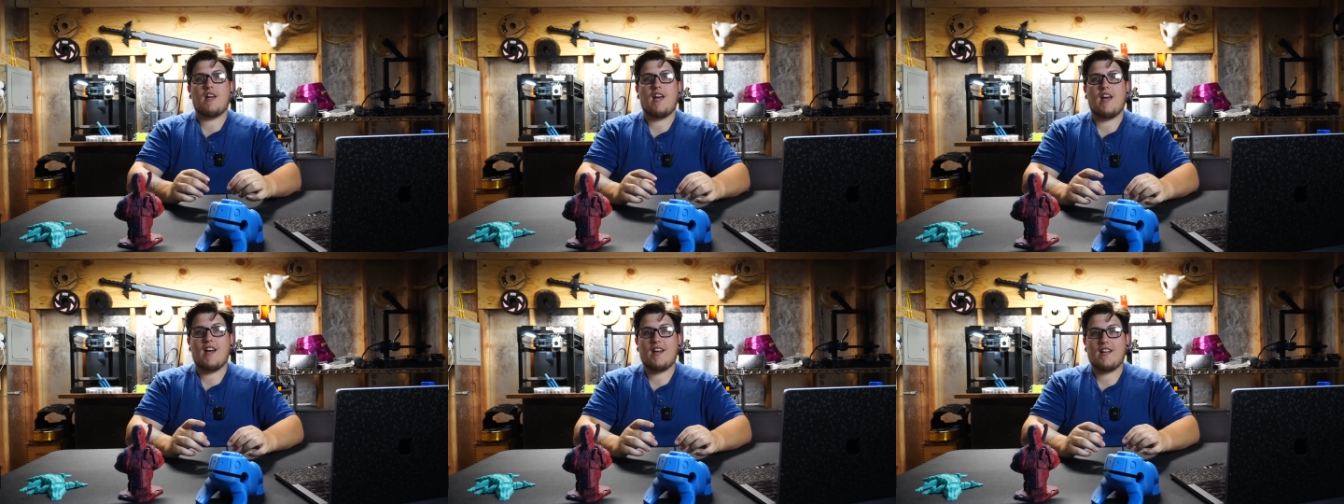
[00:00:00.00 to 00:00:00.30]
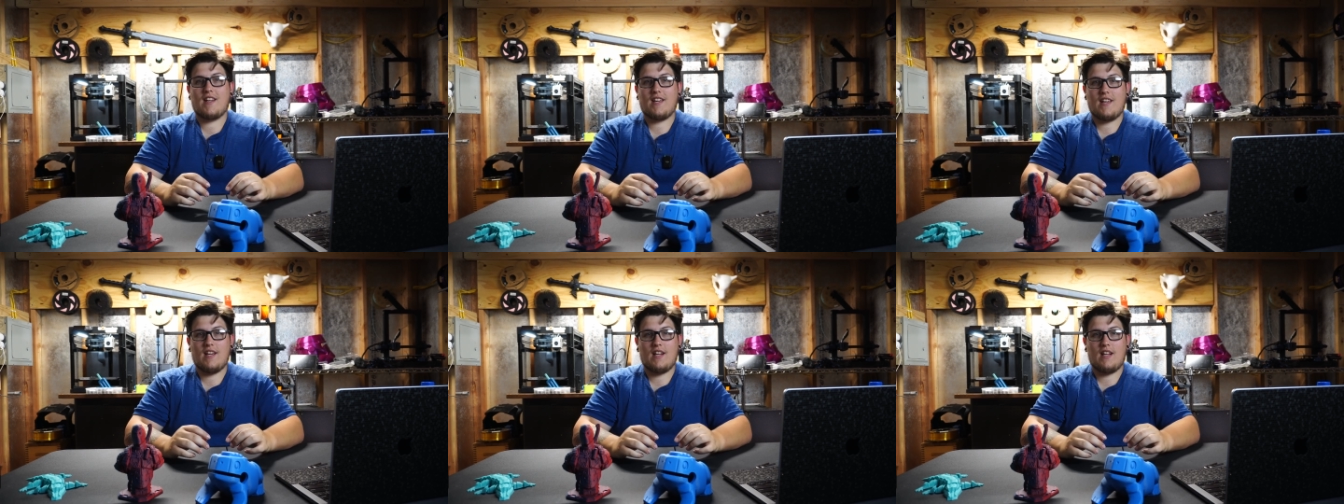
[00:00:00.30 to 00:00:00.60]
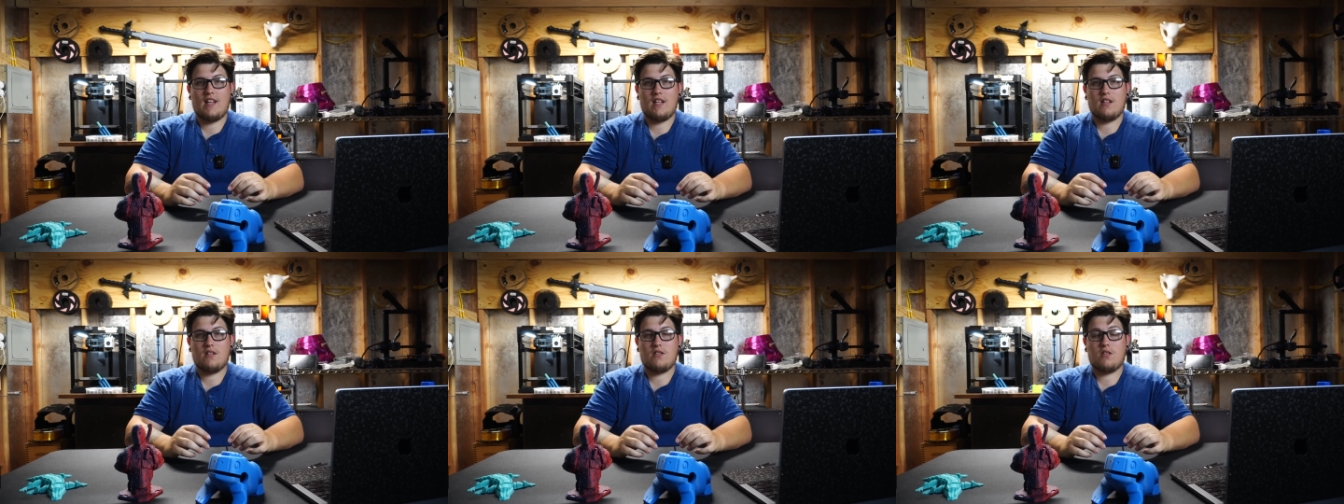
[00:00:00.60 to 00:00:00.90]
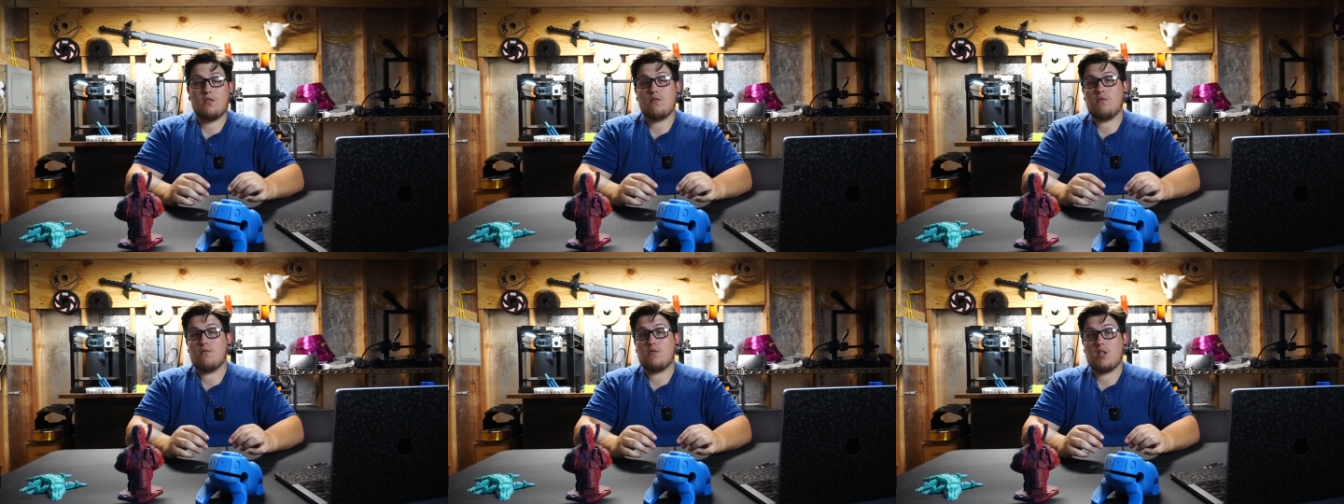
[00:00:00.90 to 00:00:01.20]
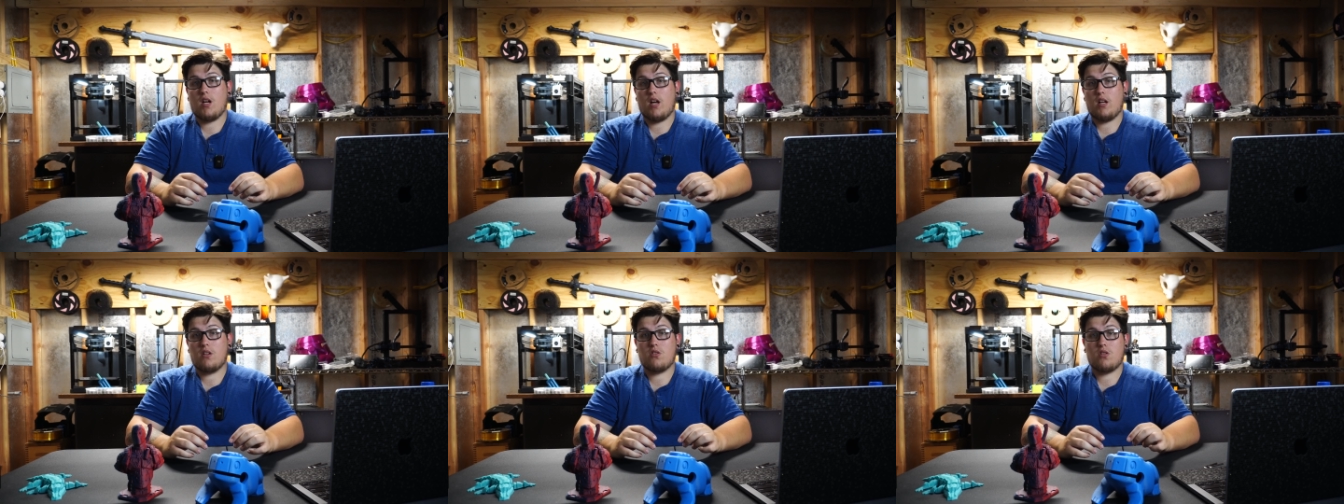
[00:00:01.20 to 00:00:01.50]
can't get into
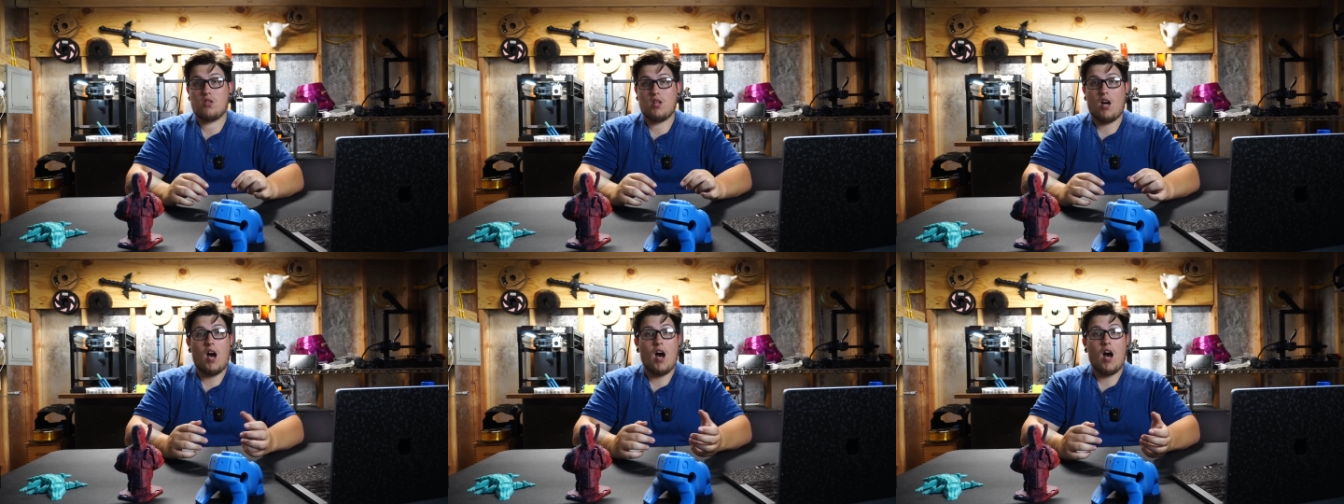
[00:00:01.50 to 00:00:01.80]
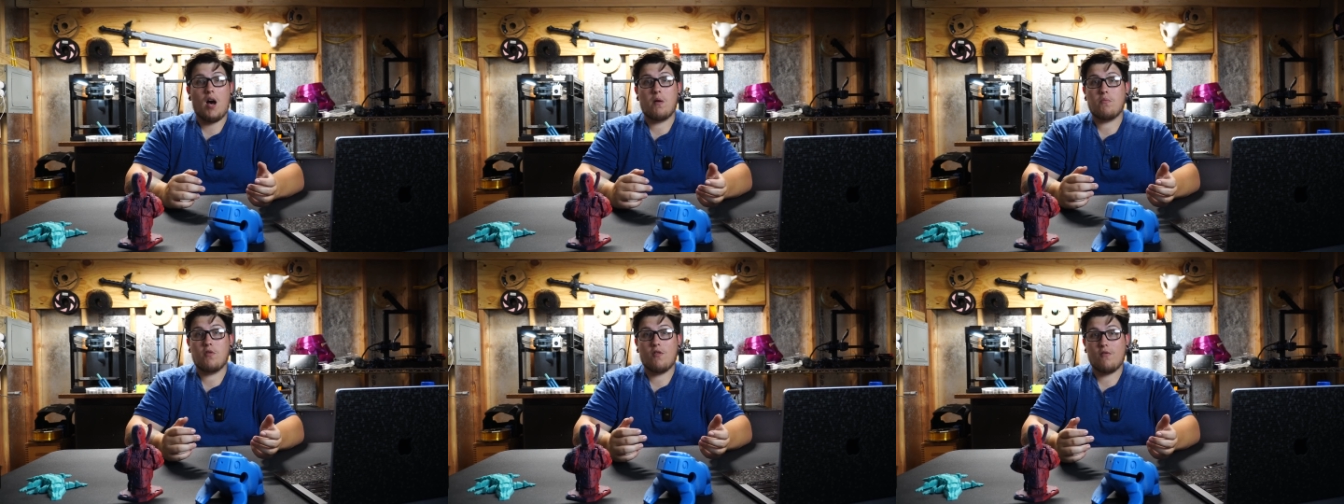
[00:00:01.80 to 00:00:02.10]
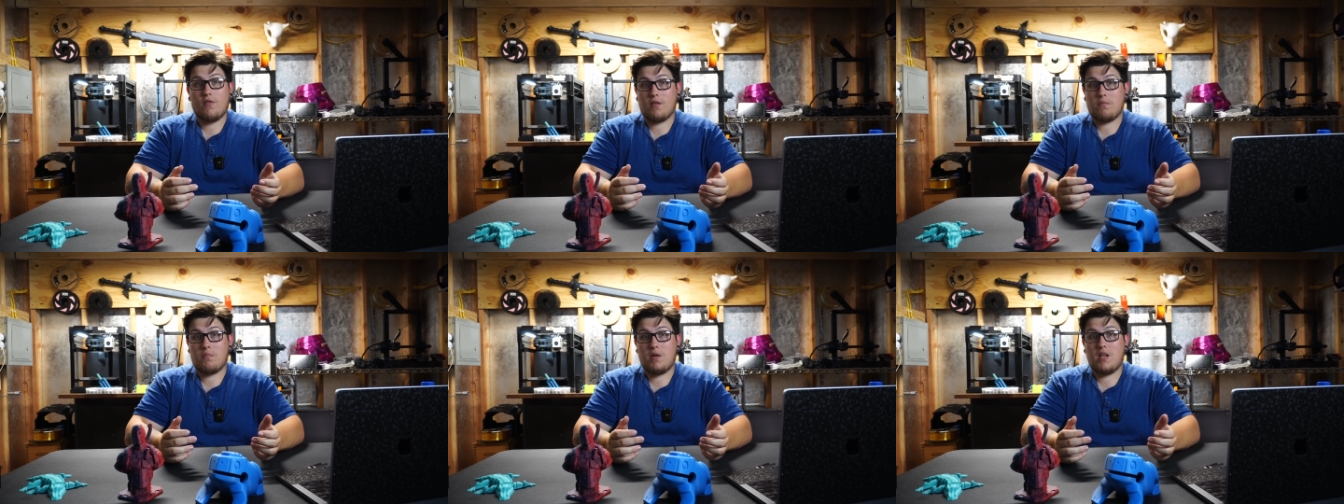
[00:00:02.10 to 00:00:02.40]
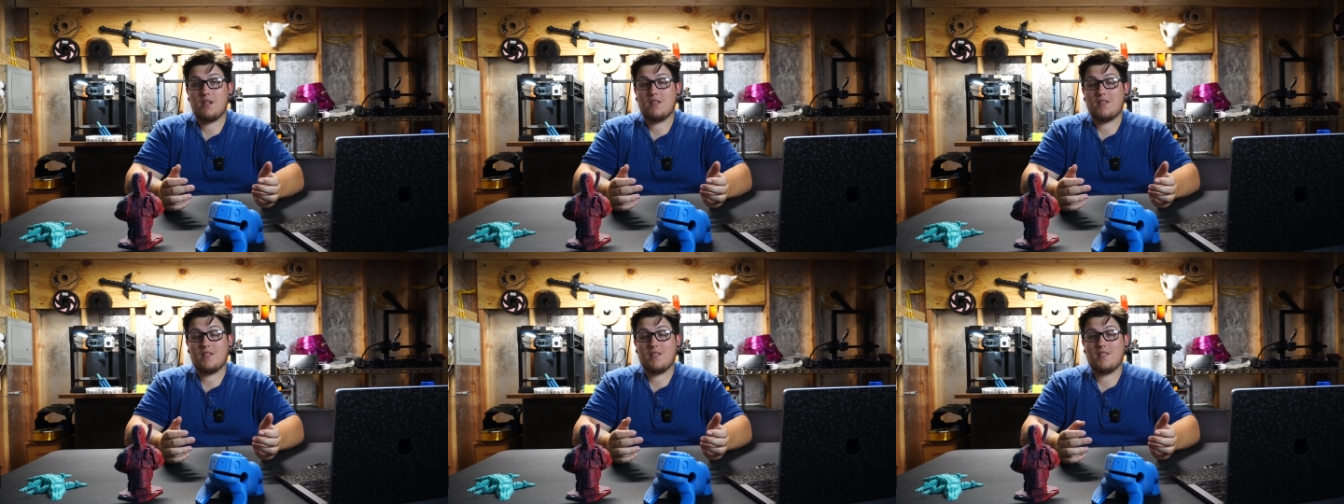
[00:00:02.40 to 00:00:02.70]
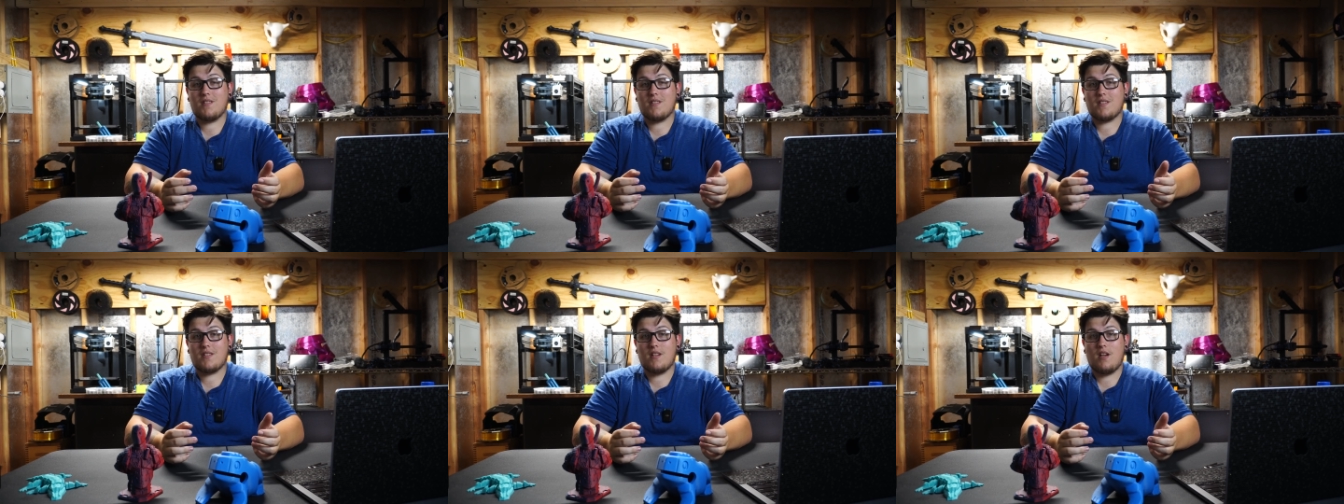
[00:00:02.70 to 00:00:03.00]
touch the hot moving
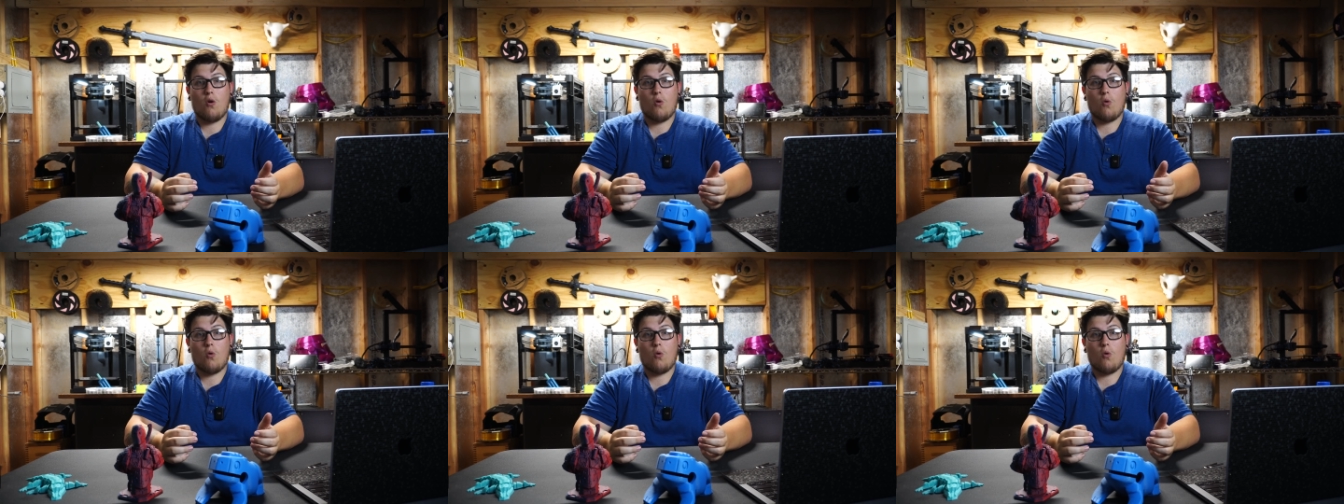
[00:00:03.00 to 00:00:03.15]
pieces